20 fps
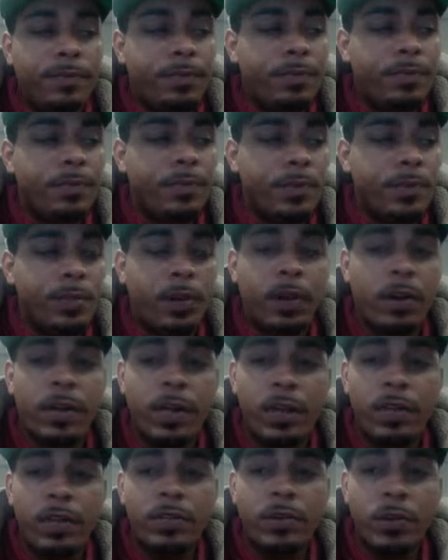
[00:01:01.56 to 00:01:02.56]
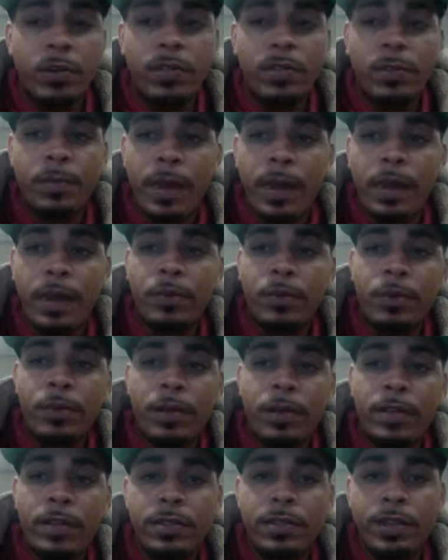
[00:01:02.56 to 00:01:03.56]
start leaning towards a Mac when you
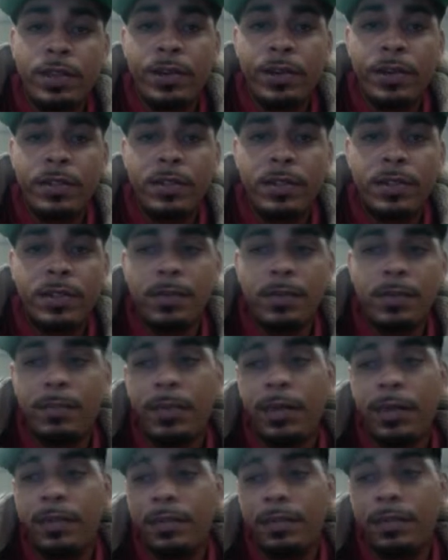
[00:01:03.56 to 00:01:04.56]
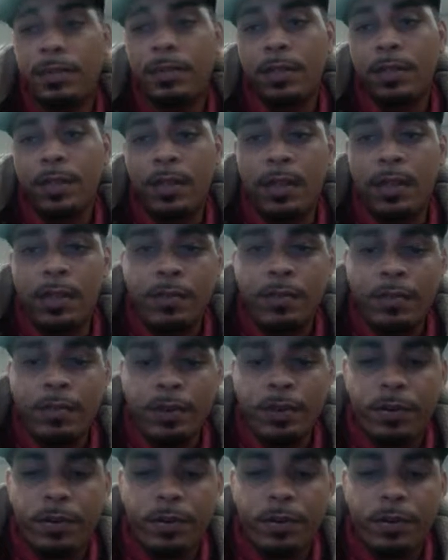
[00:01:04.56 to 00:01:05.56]
get serious. It's the best
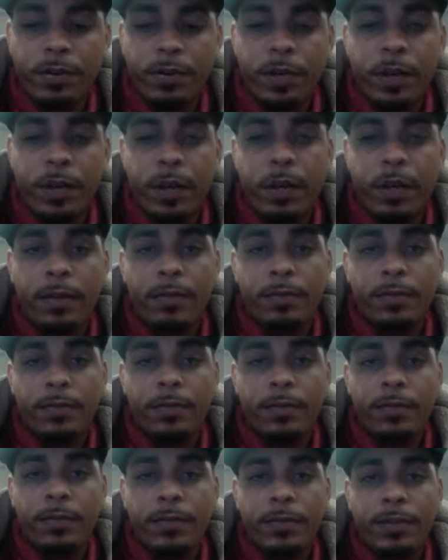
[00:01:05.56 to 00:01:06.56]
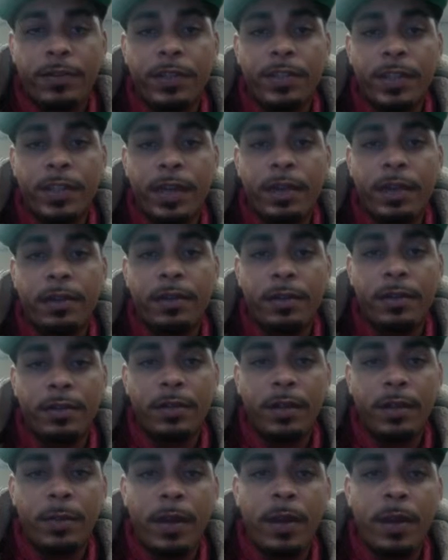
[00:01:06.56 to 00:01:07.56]
for design,
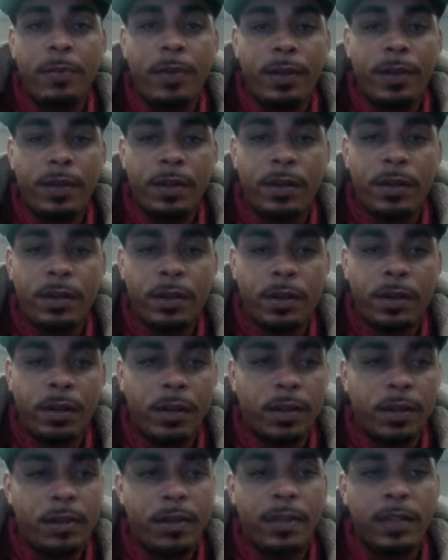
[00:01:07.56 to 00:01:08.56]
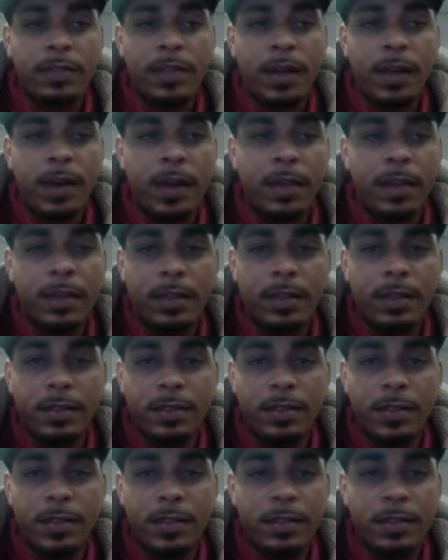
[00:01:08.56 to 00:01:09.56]
in my opinion. Again, that's a hotly
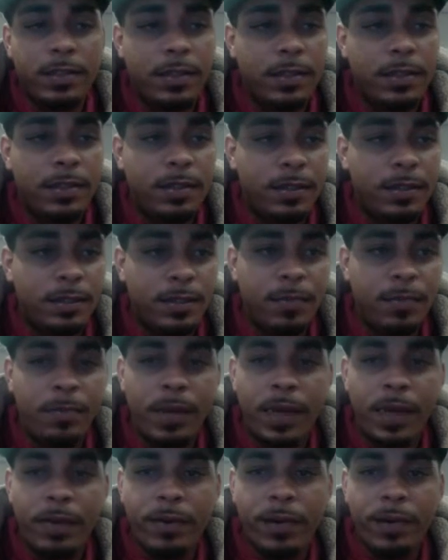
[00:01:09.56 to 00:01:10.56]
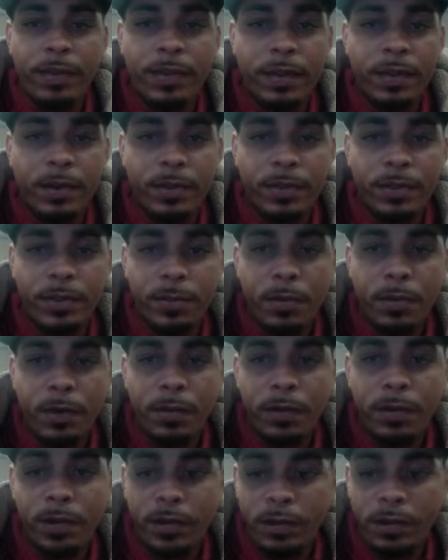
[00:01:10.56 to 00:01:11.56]
contested debate right there, which I'm not
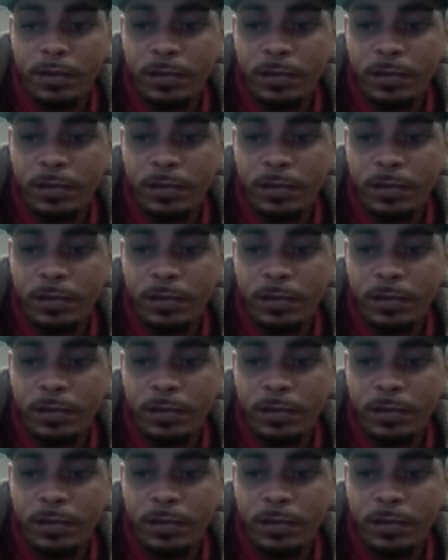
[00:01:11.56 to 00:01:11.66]
really